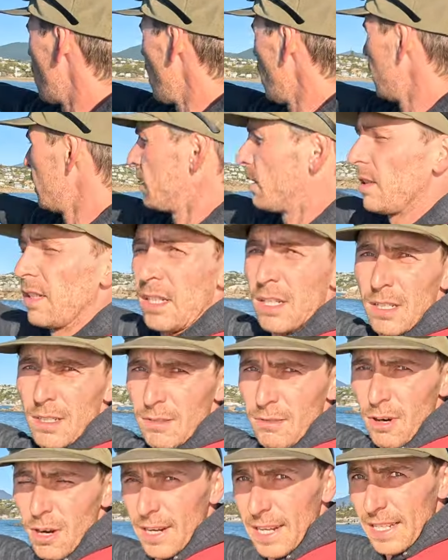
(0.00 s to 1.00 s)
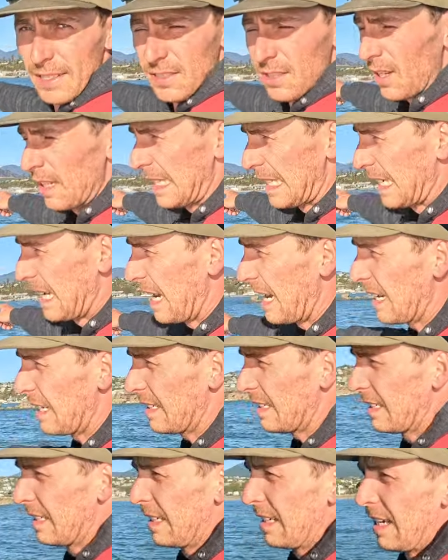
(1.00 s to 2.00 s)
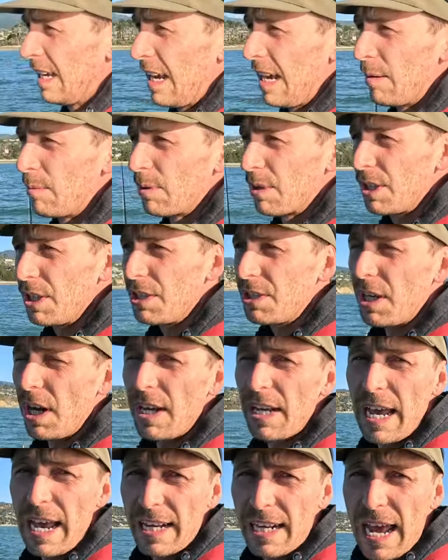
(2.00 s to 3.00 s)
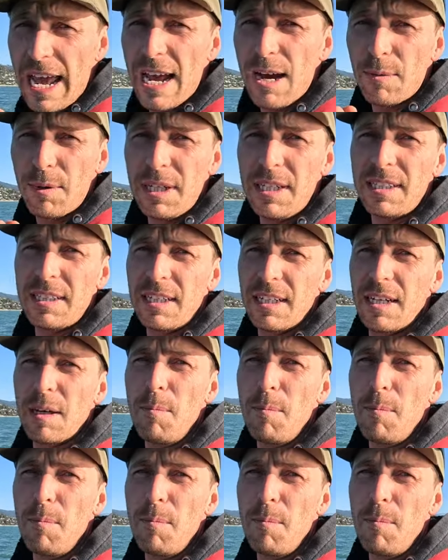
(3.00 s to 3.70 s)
Island, right outside the cut, and we're going to show you how easy it